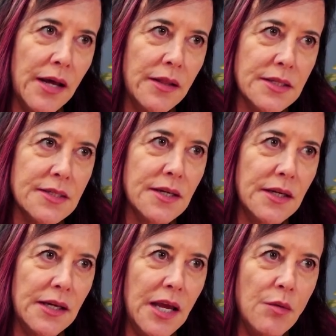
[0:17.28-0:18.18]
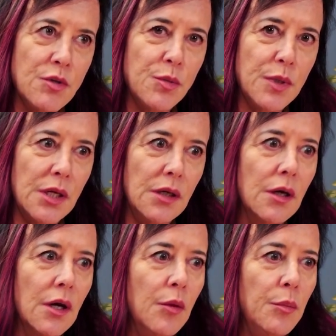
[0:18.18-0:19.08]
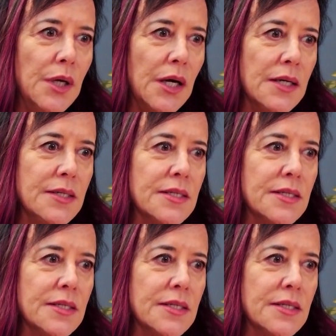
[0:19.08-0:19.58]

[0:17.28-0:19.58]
that this study came to be because